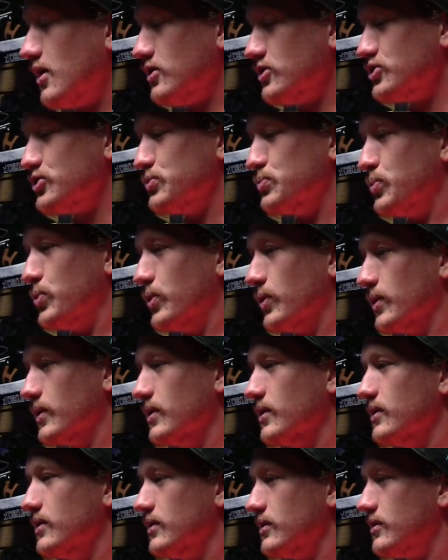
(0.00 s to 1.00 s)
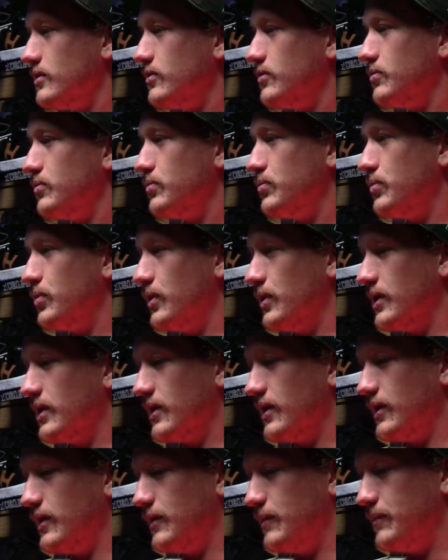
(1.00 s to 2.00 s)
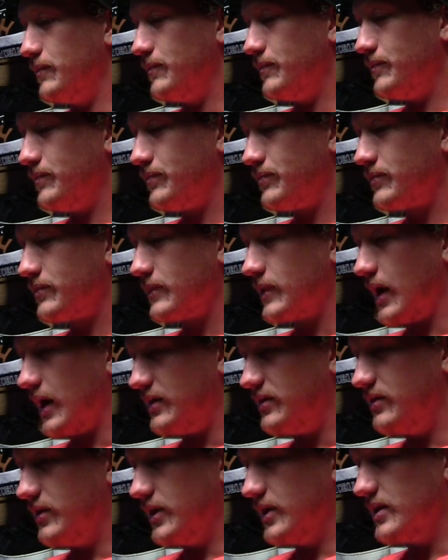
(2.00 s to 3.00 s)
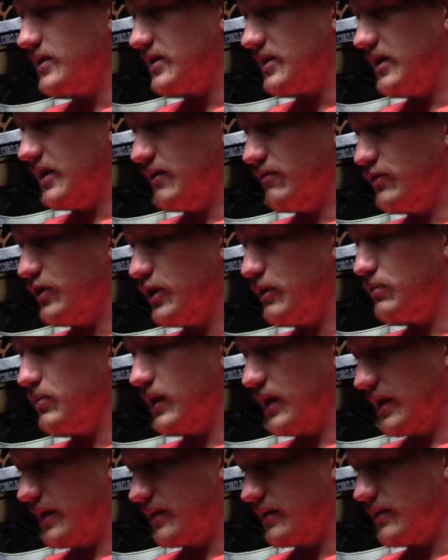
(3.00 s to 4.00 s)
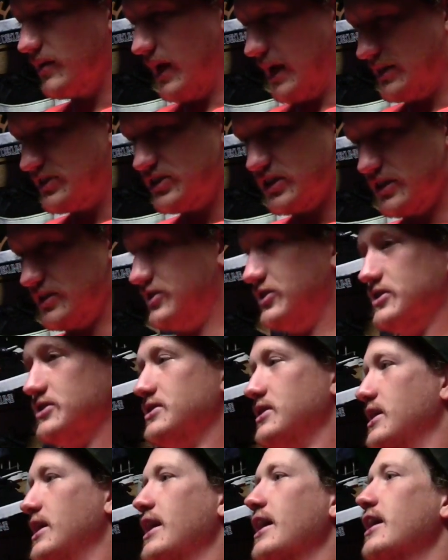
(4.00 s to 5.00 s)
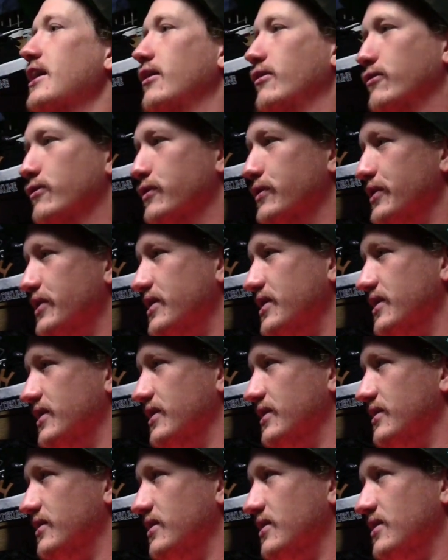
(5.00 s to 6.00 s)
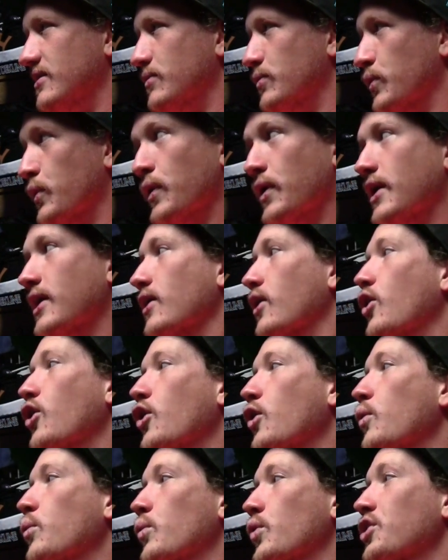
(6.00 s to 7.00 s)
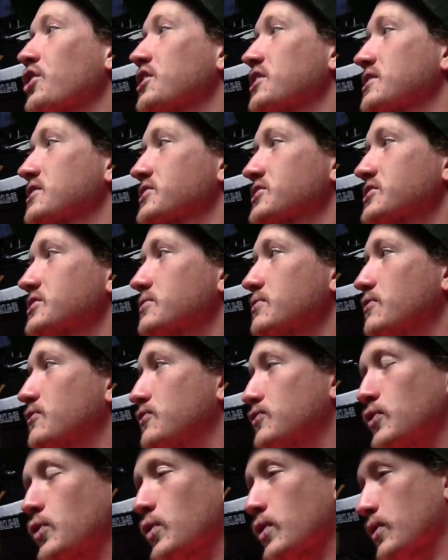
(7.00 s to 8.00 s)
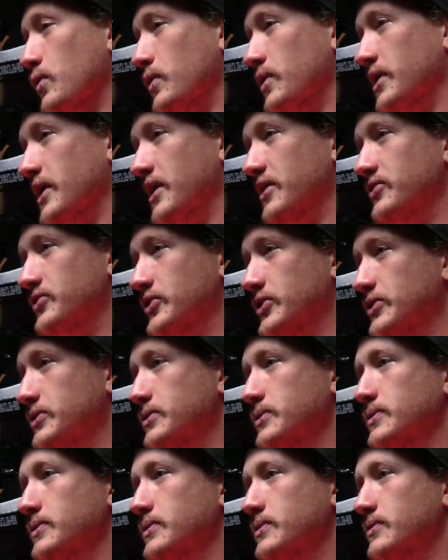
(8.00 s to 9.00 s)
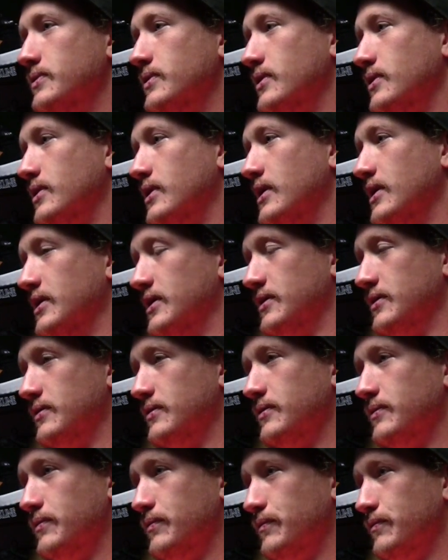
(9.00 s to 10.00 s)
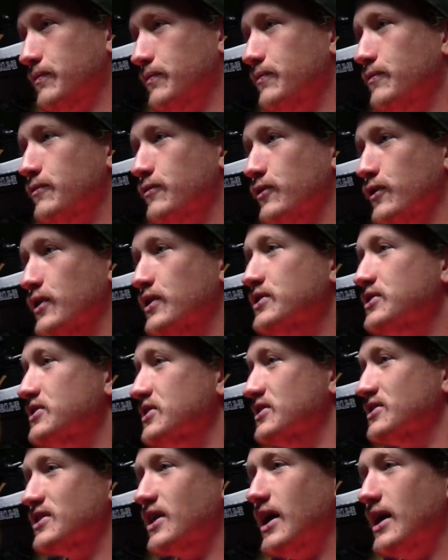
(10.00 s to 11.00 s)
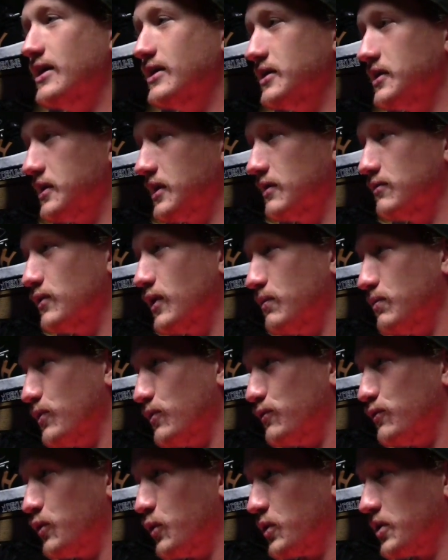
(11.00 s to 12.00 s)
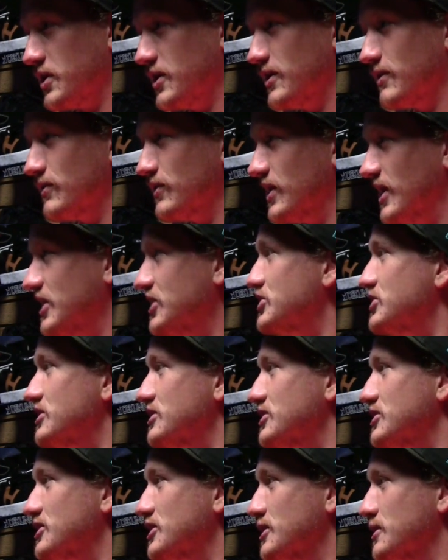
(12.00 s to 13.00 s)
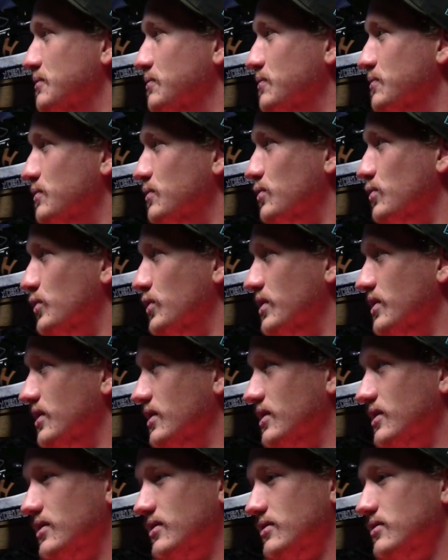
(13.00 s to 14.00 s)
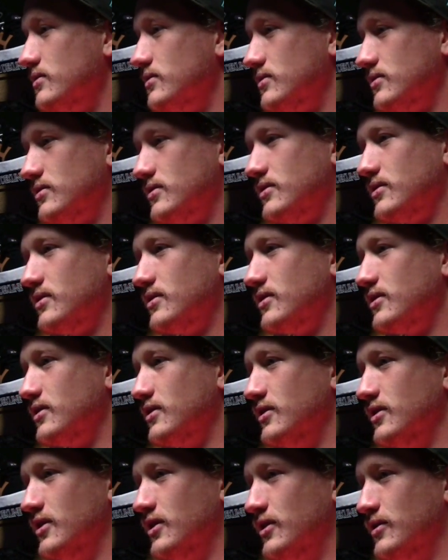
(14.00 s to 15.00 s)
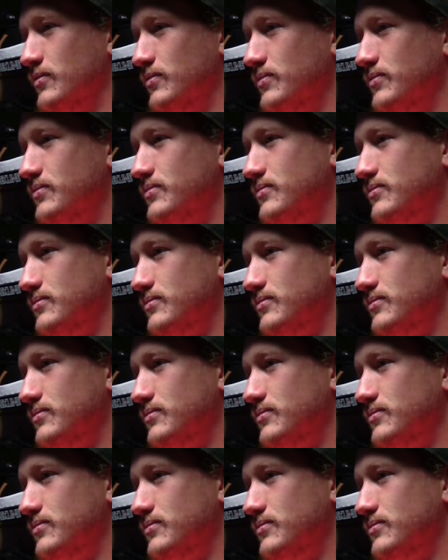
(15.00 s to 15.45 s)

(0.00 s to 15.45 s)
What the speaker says: They all support, but I did give up, like I say, just everything where home was for what I do. Like, for instance, I had to give up a 4-year relationship with, you know,